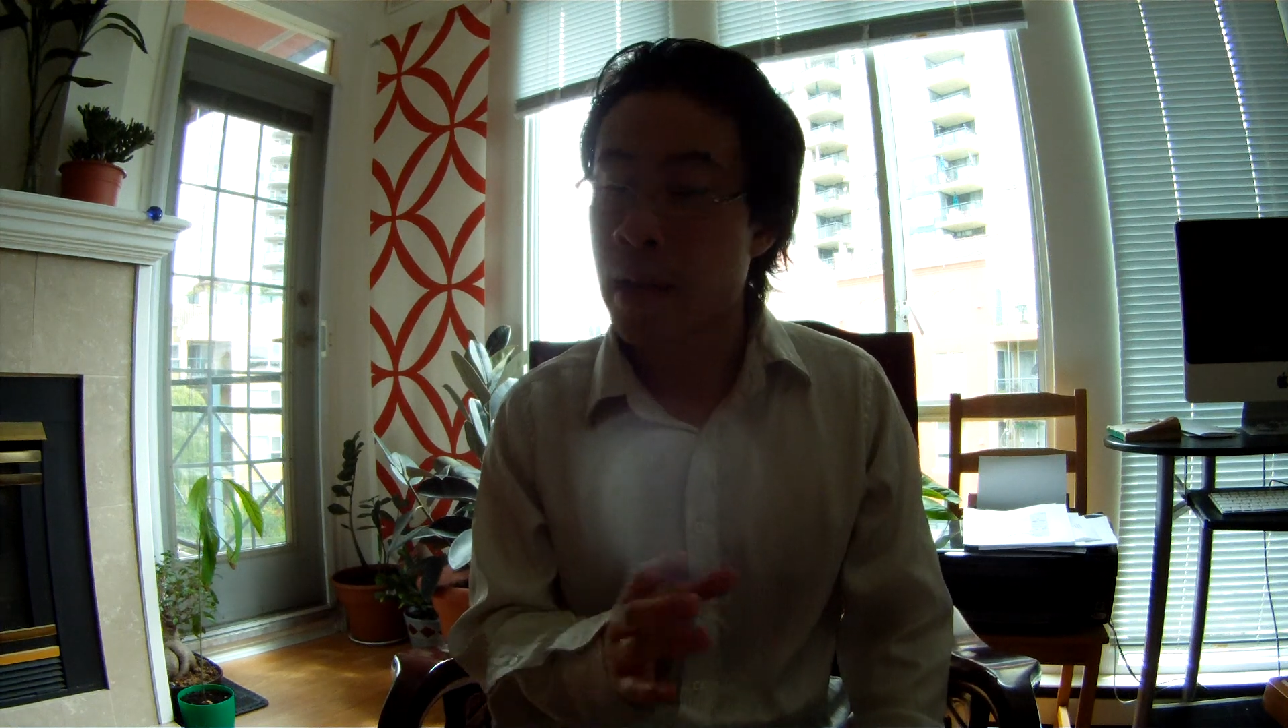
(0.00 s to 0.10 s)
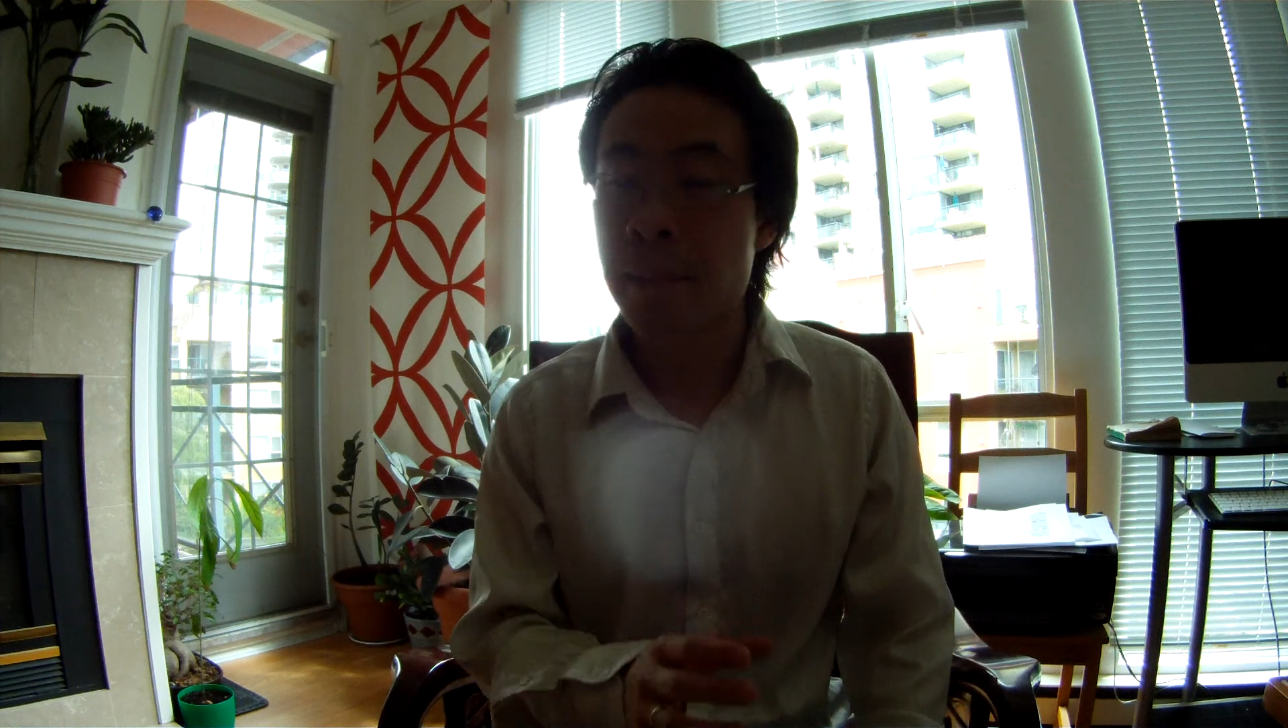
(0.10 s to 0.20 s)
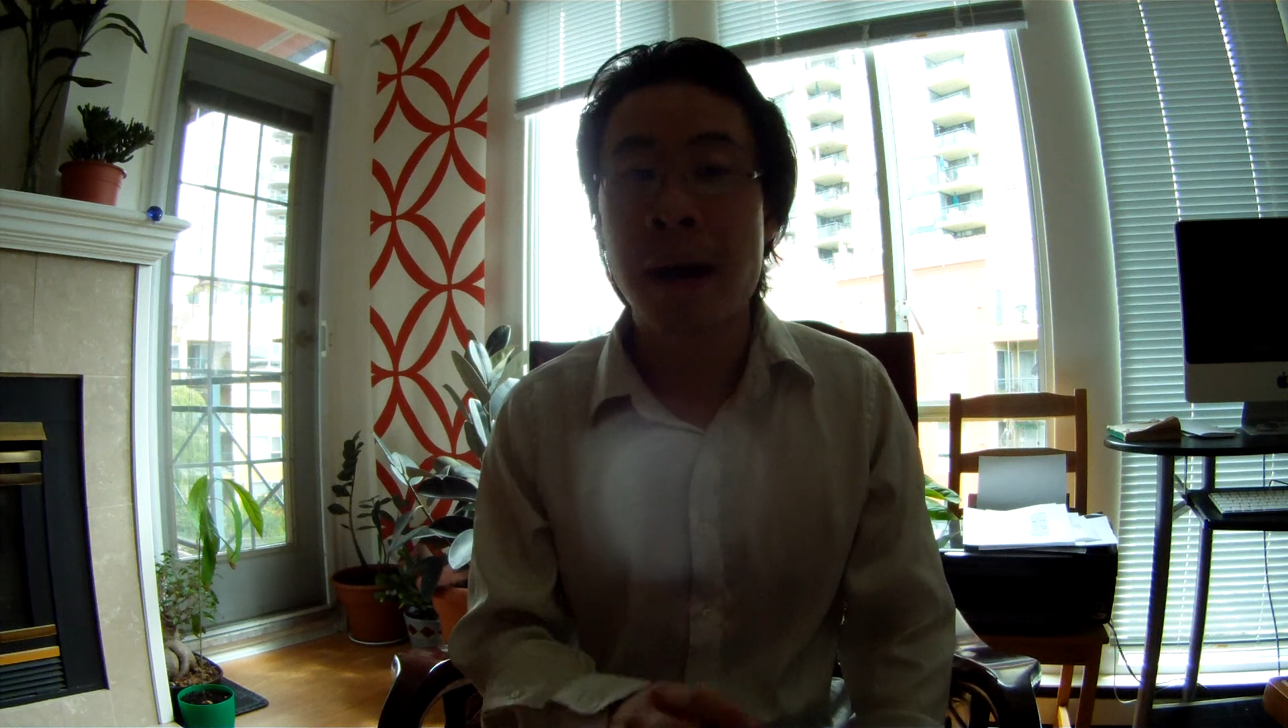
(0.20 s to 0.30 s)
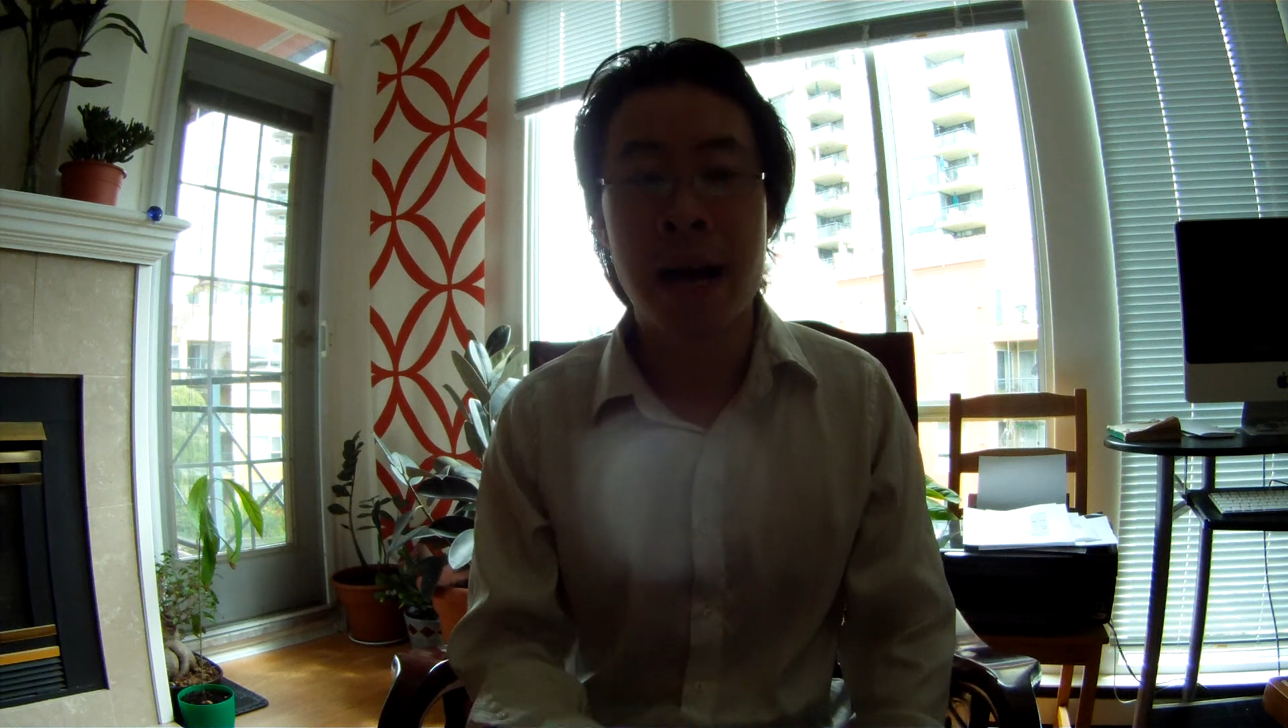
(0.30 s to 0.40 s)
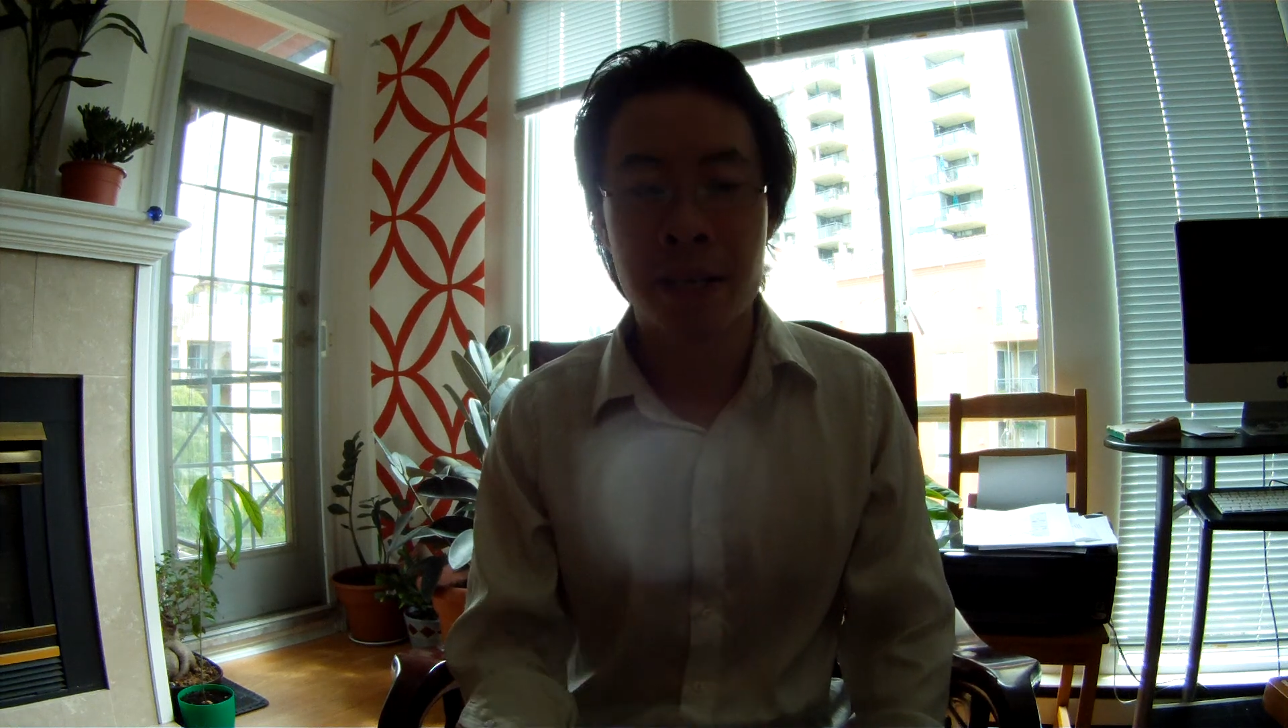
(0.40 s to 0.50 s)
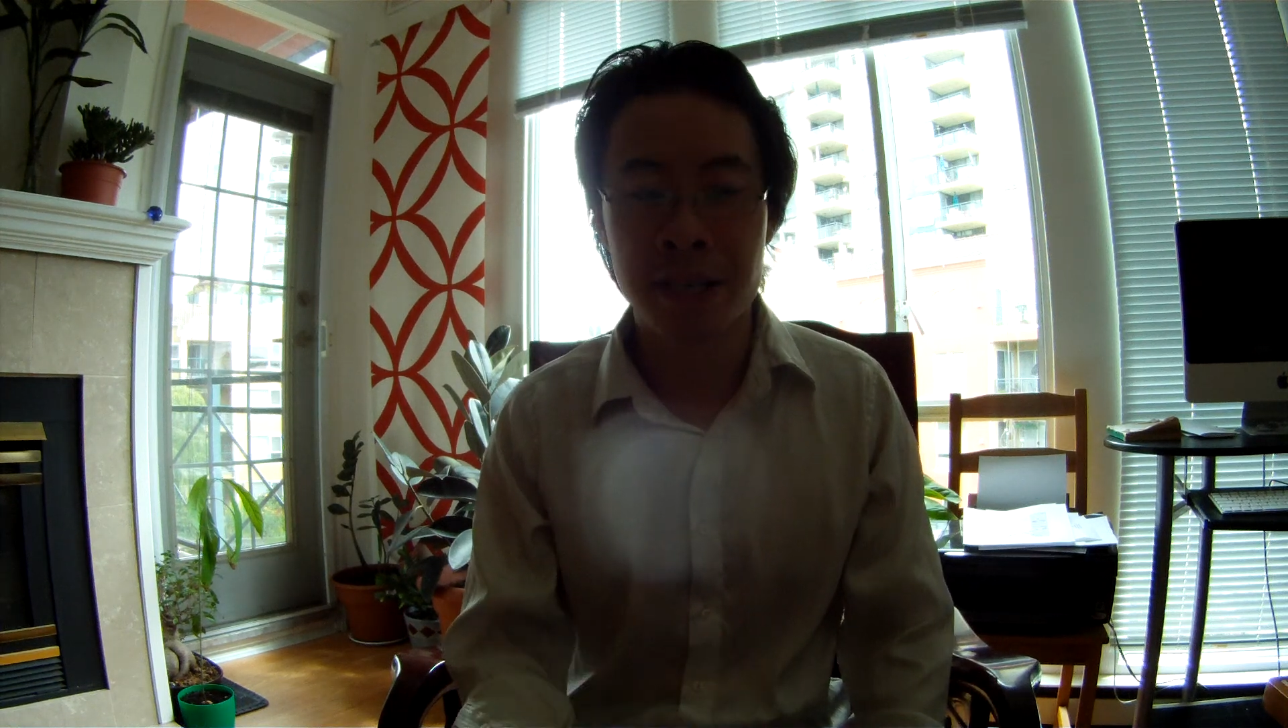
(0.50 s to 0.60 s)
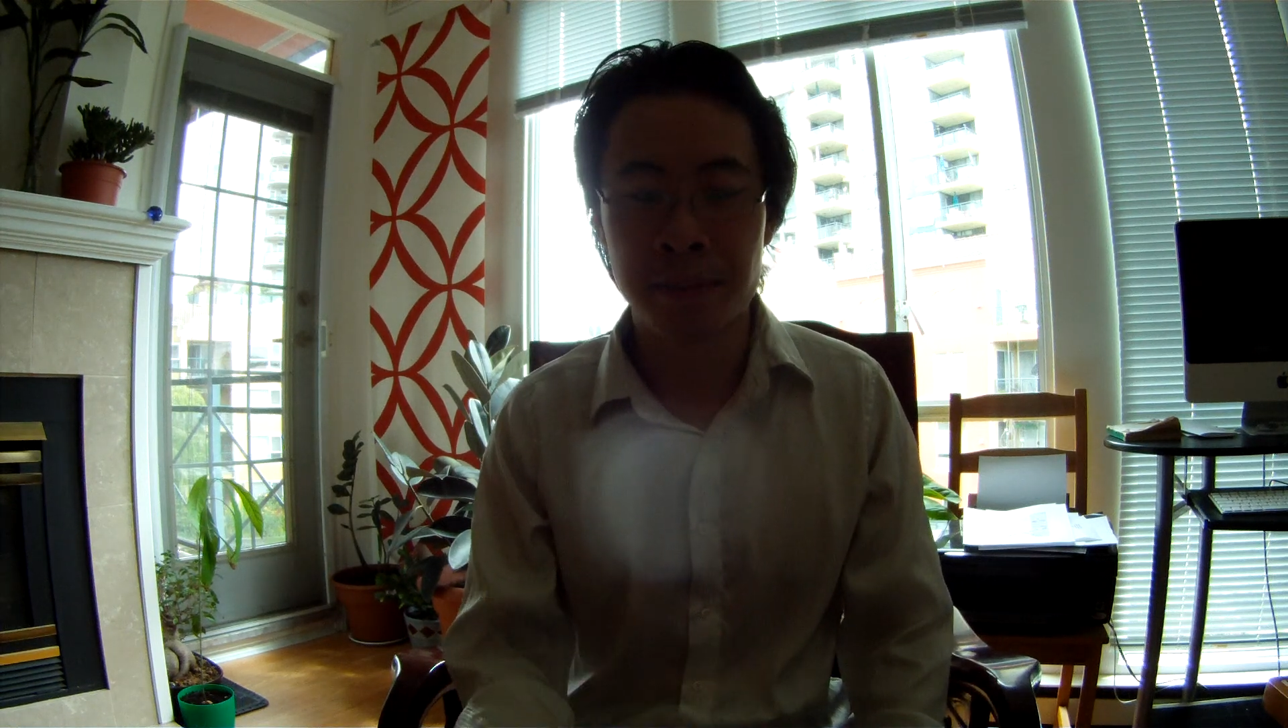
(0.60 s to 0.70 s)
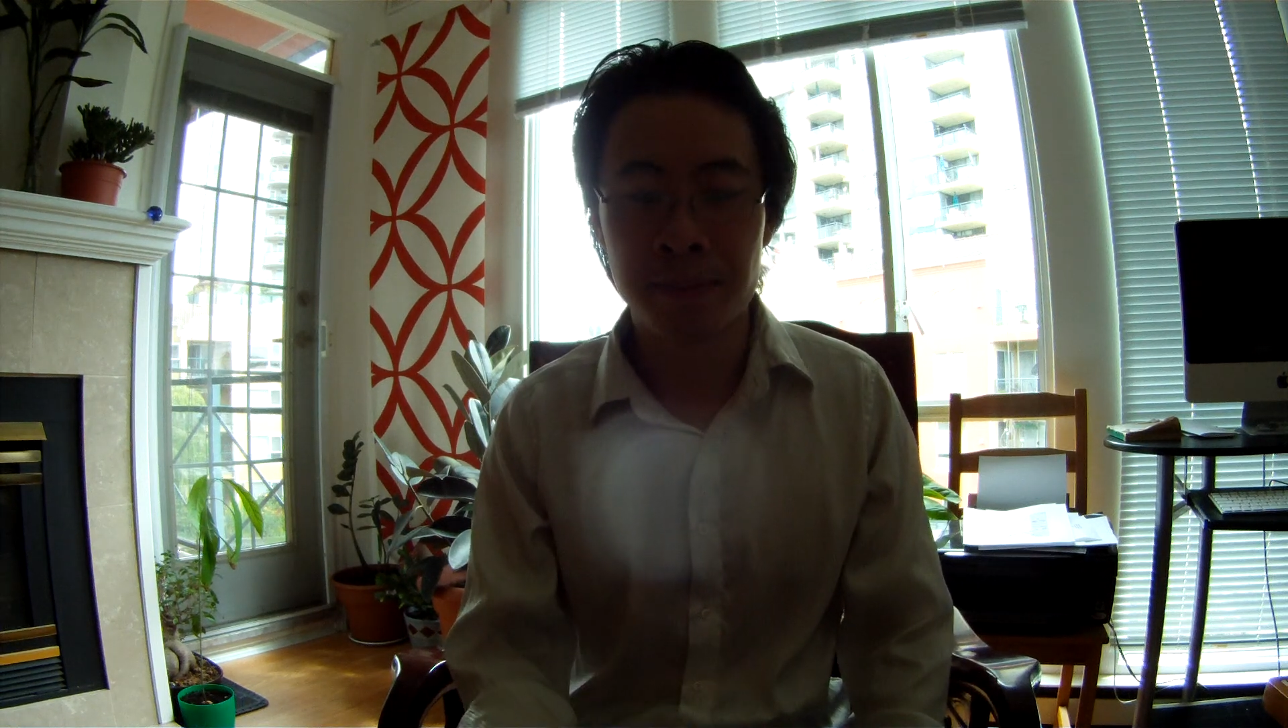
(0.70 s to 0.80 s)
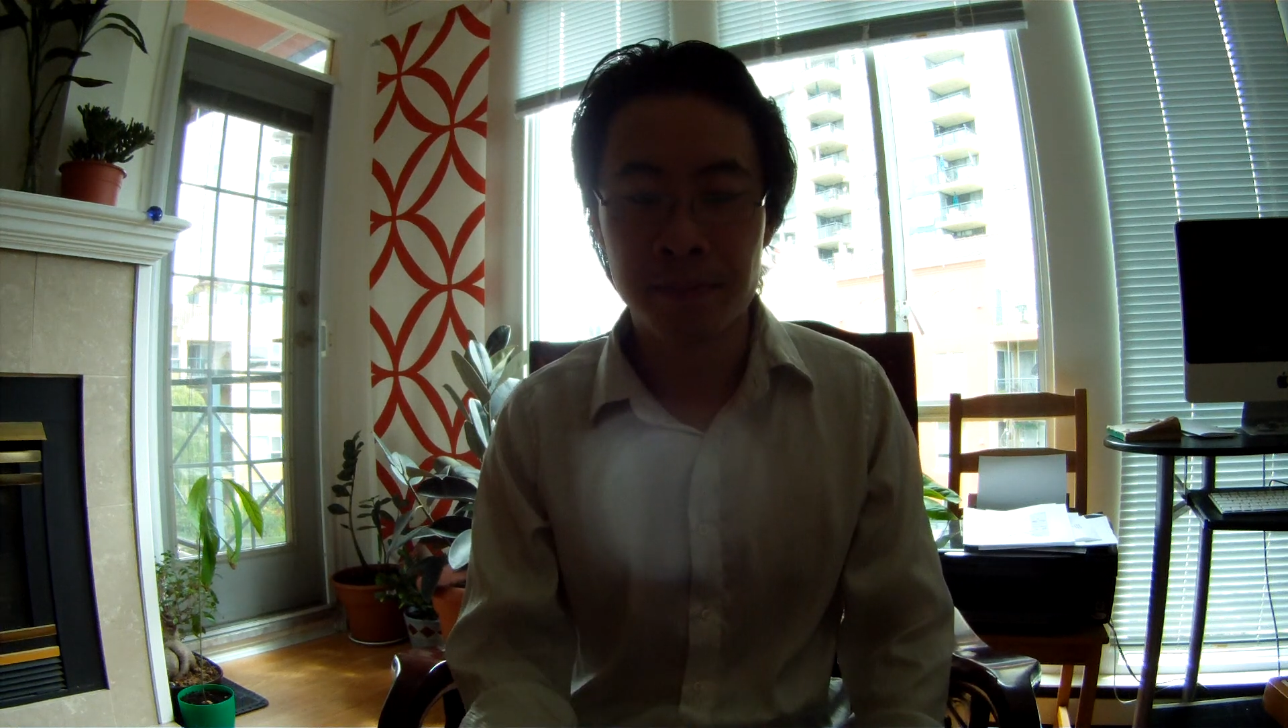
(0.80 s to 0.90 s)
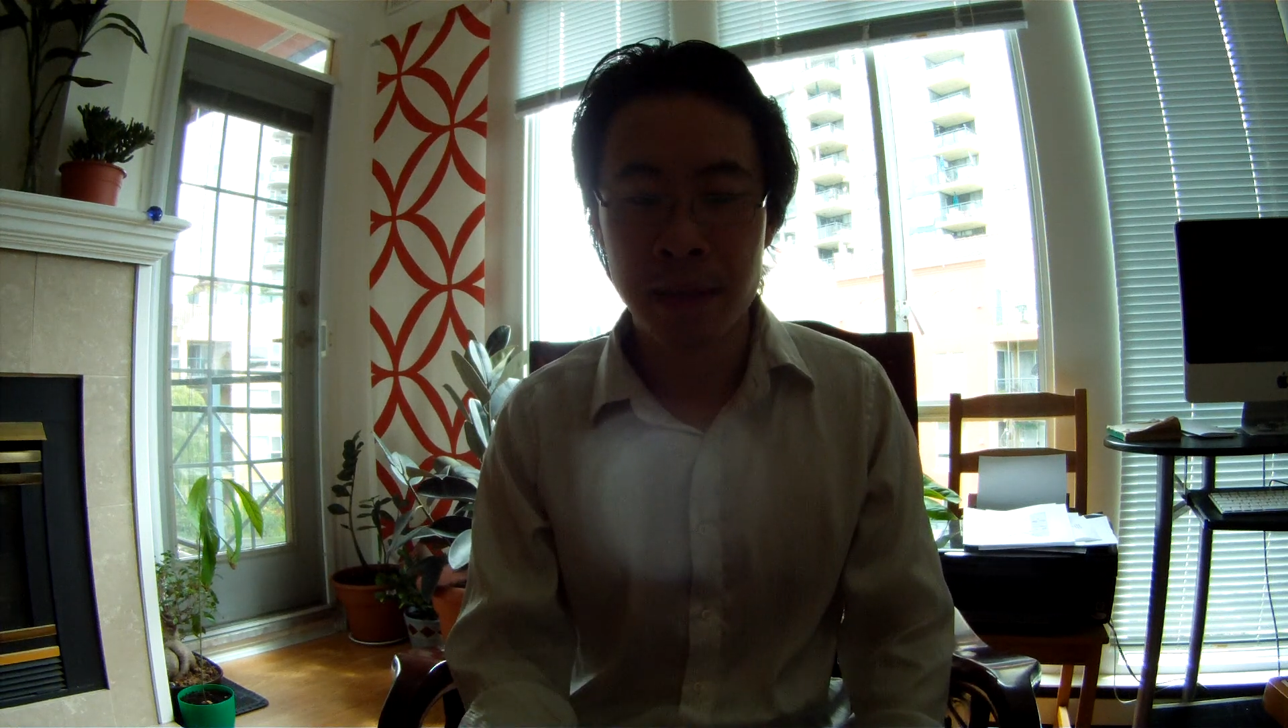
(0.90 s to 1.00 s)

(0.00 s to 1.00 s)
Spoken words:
passion.